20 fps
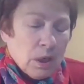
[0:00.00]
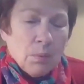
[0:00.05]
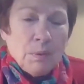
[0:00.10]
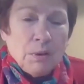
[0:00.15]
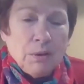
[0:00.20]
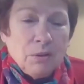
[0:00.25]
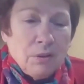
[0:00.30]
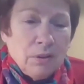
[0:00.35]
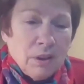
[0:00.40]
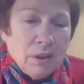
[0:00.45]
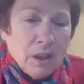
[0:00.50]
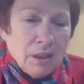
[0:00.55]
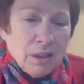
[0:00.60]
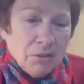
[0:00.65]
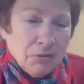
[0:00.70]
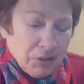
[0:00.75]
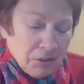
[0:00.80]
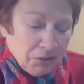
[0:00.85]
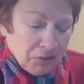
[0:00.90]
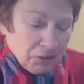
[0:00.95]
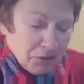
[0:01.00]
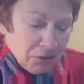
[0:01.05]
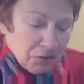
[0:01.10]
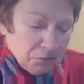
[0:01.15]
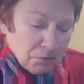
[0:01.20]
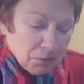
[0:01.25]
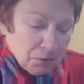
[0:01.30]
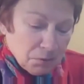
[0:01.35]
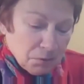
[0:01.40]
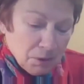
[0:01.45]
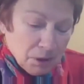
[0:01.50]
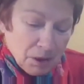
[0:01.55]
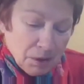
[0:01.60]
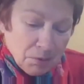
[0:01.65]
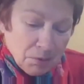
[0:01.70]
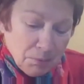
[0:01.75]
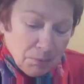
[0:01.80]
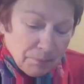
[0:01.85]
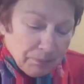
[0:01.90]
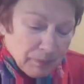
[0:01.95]
we're coming to the end of this interview
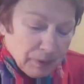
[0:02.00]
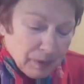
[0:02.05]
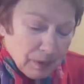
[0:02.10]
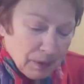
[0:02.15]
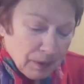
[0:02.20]
now.